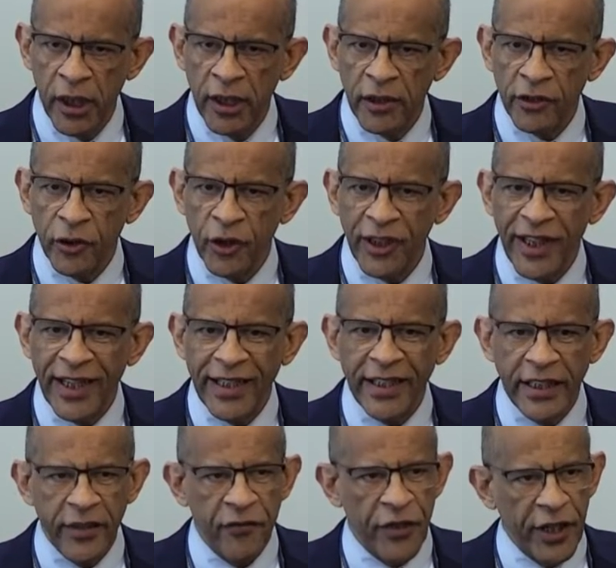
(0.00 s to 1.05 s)
so that they can
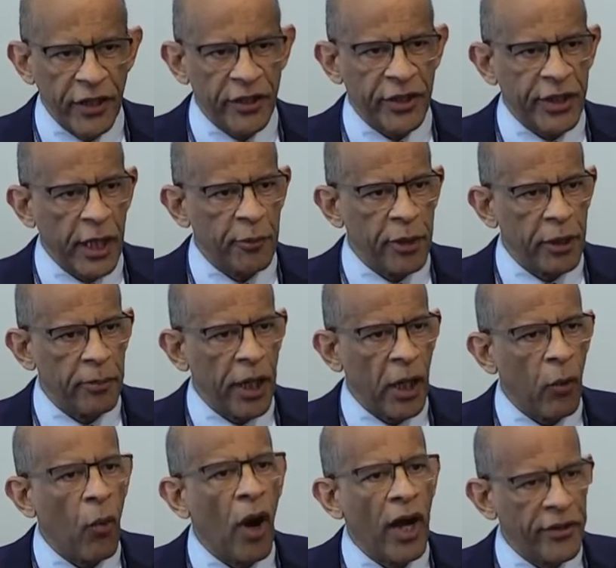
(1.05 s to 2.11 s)
give their statement about
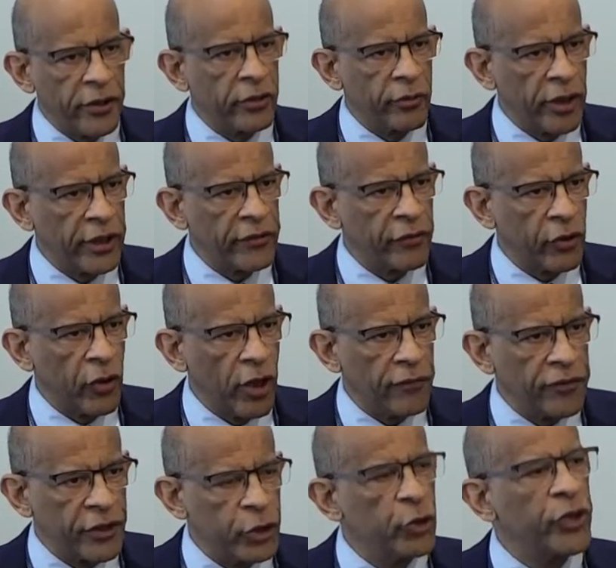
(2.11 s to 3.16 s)
why they're running for
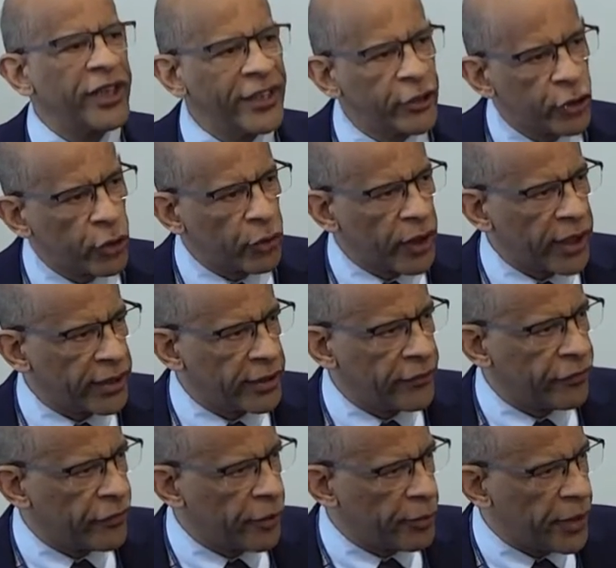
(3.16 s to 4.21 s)
office. You can hear directly
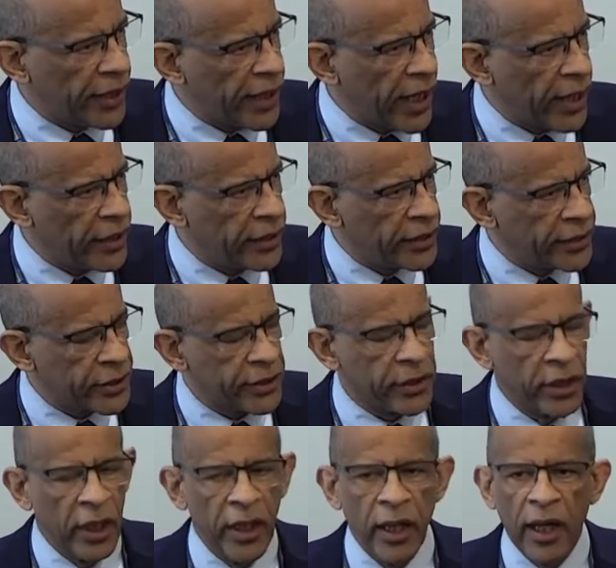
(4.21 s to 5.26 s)
from the candidates.
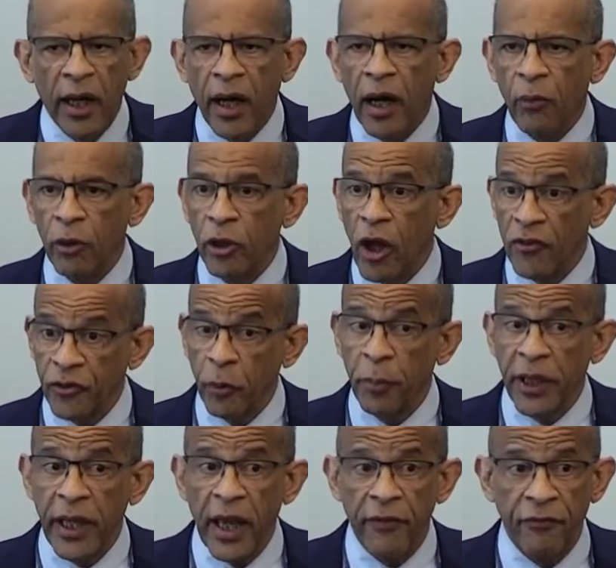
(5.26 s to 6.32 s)
We'll also
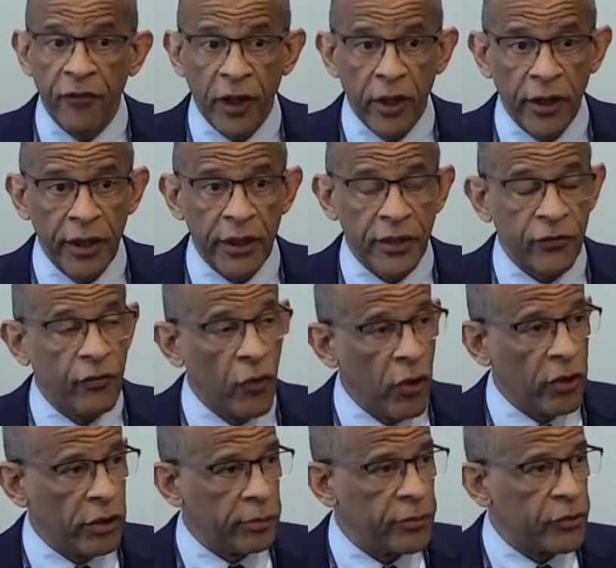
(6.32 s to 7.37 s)
be at various
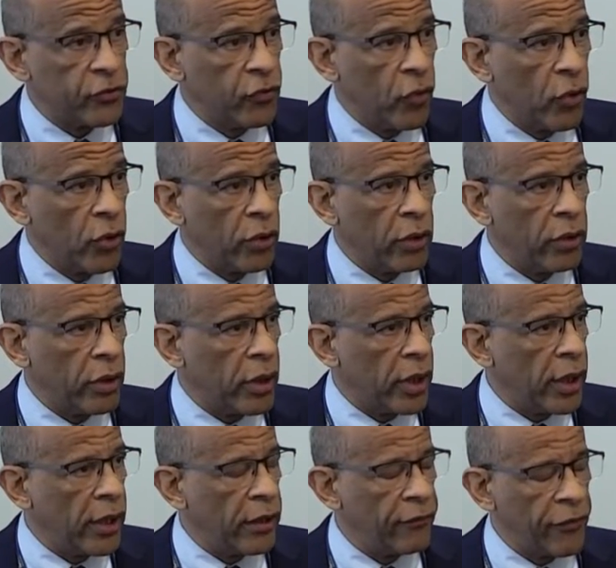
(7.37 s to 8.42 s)
forums
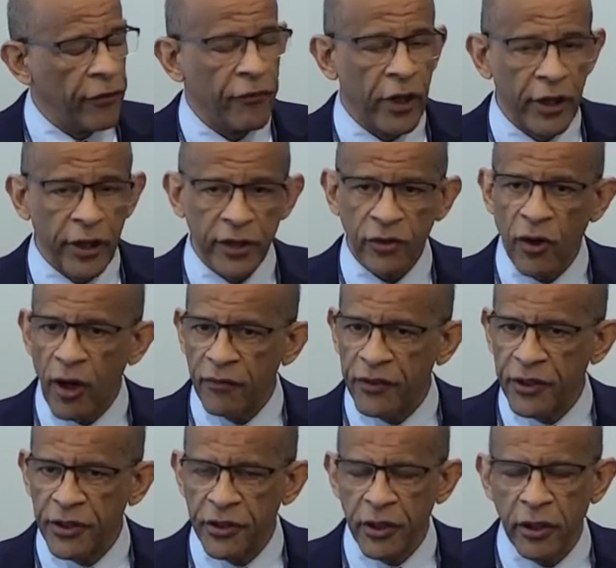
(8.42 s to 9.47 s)
for the various
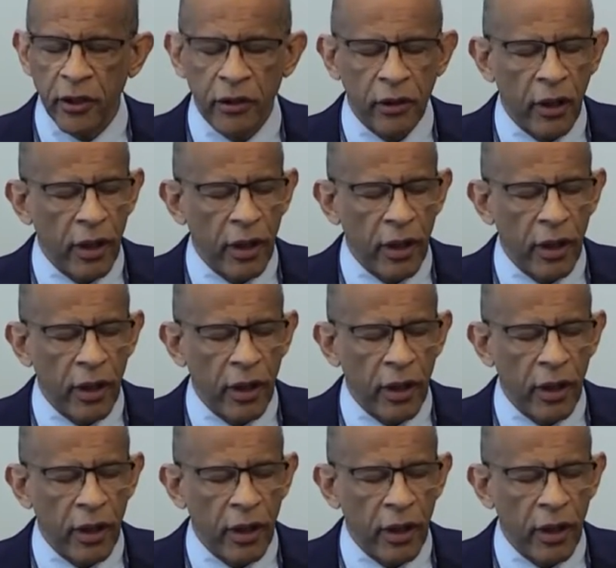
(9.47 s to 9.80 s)
offices that are